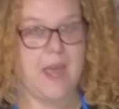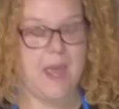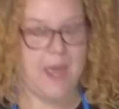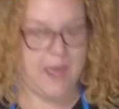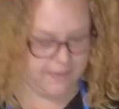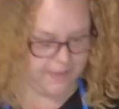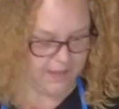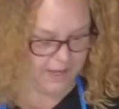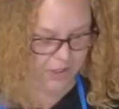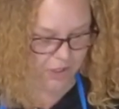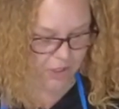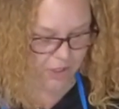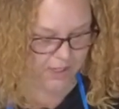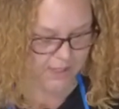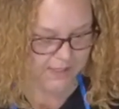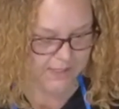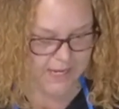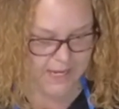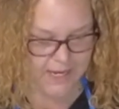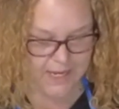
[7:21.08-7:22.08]
And then you're
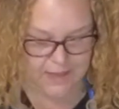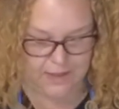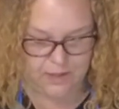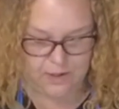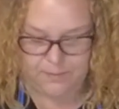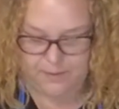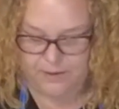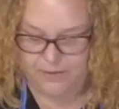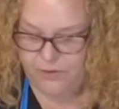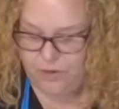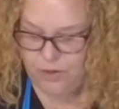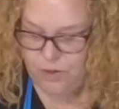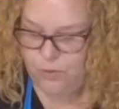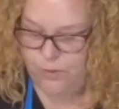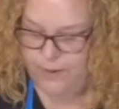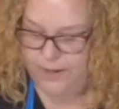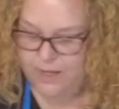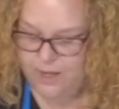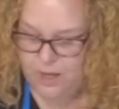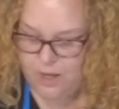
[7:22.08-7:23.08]
going to take a little bit of your
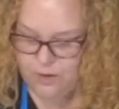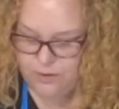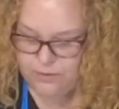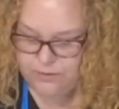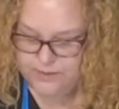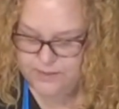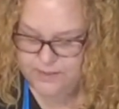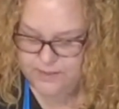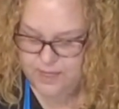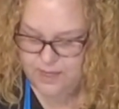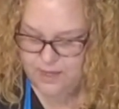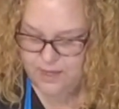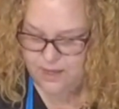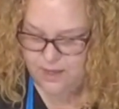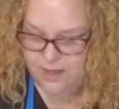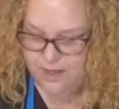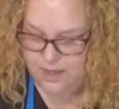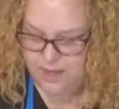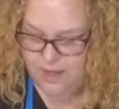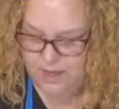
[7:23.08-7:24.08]
quick oats
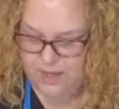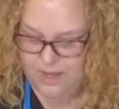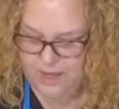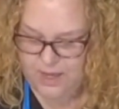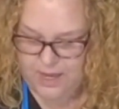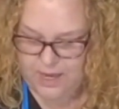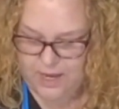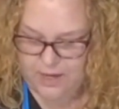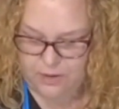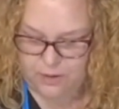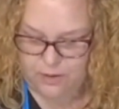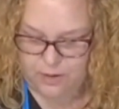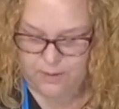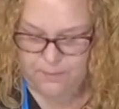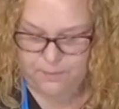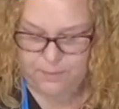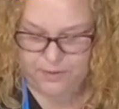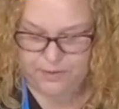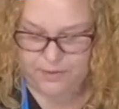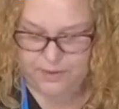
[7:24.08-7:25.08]
and you're going to
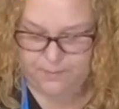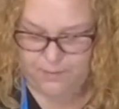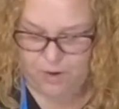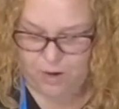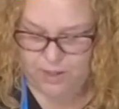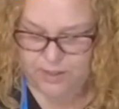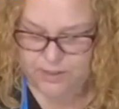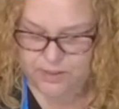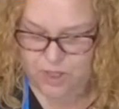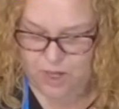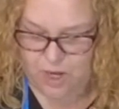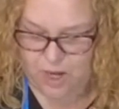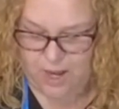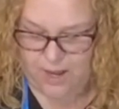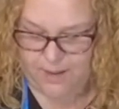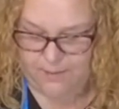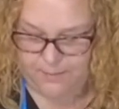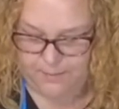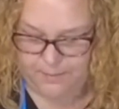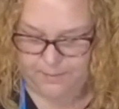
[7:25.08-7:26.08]
put them on
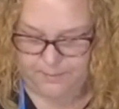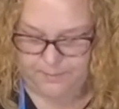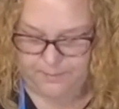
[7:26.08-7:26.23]
top.